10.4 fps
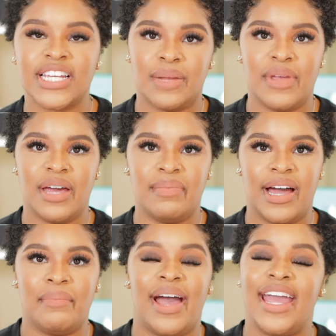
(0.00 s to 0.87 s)
is going to be
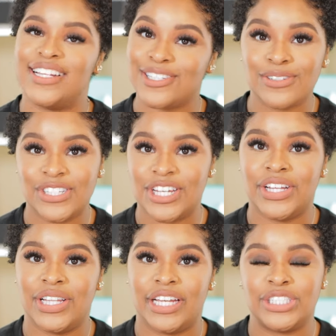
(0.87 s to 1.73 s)
about my SLG
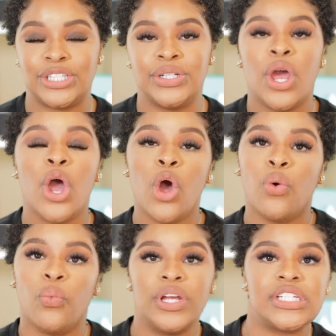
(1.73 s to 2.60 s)
collection,
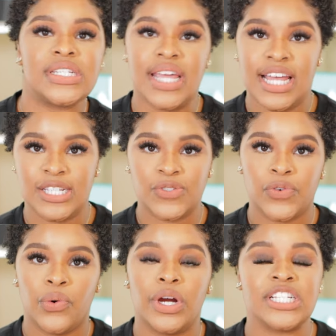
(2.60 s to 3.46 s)
which stands
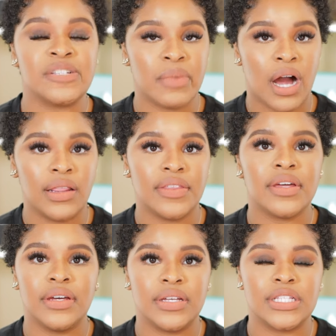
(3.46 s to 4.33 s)
for small
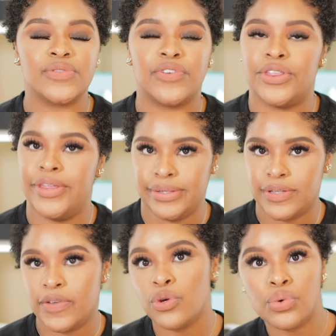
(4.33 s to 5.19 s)
leather goods. For
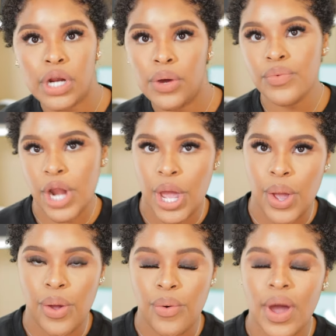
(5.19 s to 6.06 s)
those of you who don't
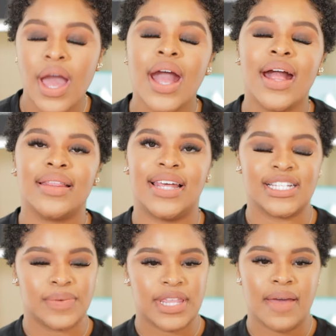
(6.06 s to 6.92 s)
know,
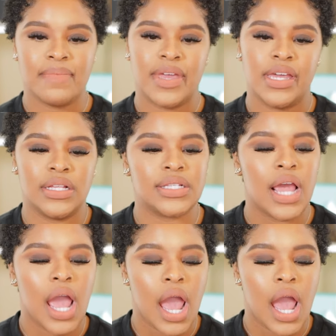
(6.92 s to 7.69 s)
that's what that means.